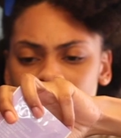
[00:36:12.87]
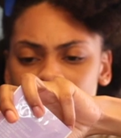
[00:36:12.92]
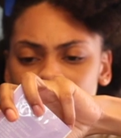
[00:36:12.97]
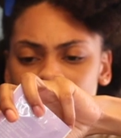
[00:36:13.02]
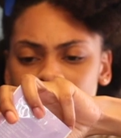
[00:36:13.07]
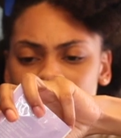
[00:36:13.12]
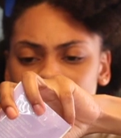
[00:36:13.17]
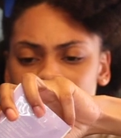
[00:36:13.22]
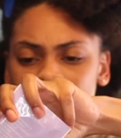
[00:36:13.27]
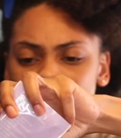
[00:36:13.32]
and
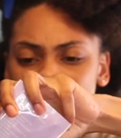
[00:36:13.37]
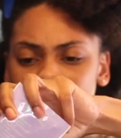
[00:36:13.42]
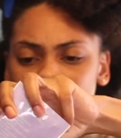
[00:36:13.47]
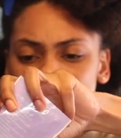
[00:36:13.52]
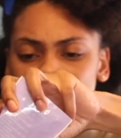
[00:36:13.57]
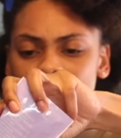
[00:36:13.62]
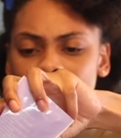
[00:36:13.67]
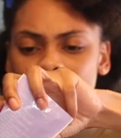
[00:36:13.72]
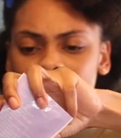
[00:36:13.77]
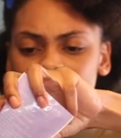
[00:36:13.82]
then it
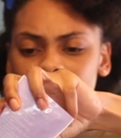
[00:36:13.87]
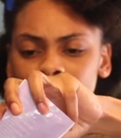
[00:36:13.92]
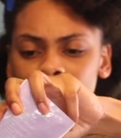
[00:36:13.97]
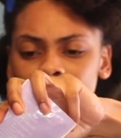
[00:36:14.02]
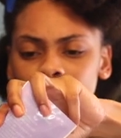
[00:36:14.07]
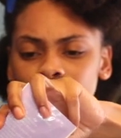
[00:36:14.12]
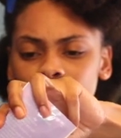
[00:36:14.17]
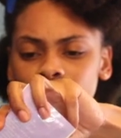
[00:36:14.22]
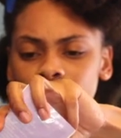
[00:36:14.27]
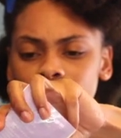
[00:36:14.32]
says after
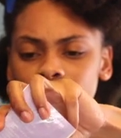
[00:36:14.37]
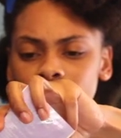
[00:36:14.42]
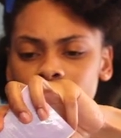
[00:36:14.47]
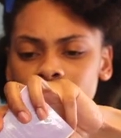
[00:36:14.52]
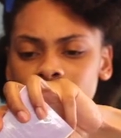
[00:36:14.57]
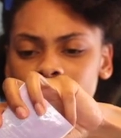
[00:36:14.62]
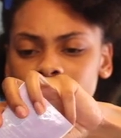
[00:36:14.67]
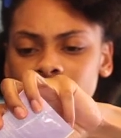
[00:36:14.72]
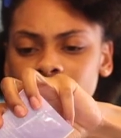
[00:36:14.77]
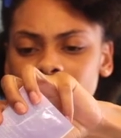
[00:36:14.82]
the 20
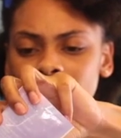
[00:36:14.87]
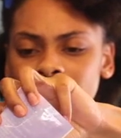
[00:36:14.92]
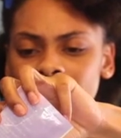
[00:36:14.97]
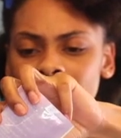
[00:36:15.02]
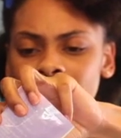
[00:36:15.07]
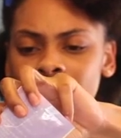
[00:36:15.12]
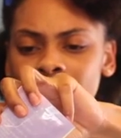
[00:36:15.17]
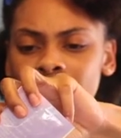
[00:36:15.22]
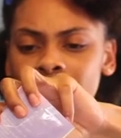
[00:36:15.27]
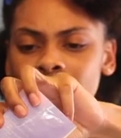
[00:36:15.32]
minutes
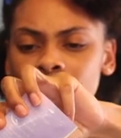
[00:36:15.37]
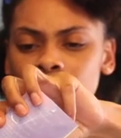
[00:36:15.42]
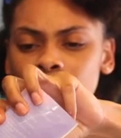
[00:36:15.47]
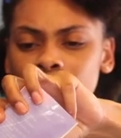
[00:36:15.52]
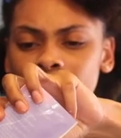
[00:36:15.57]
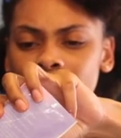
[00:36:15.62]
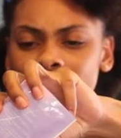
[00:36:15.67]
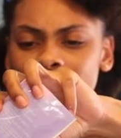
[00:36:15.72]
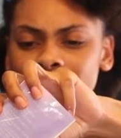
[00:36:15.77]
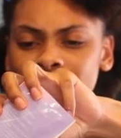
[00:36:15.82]

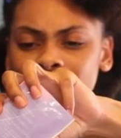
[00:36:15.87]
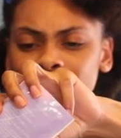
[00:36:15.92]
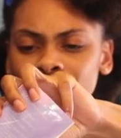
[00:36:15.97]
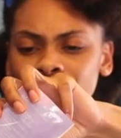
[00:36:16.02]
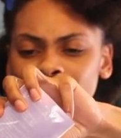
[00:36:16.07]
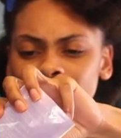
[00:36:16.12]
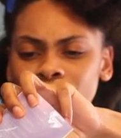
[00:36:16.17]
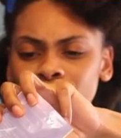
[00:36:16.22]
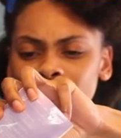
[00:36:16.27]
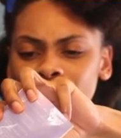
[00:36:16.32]
apply
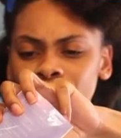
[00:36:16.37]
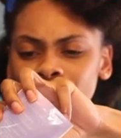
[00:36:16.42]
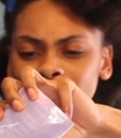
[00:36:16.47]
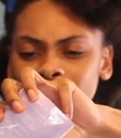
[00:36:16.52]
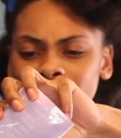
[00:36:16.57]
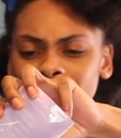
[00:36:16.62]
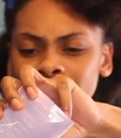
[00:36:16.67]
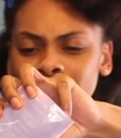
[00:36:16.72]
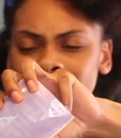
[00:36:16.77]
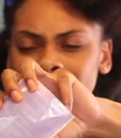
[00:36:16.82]
to the
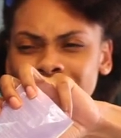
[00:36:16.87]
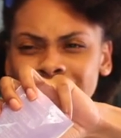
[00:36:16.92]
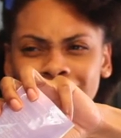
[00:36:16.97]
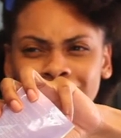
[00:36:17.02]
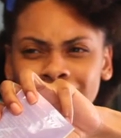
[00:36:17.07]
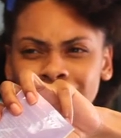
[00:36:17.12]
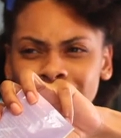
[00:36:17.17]
roots,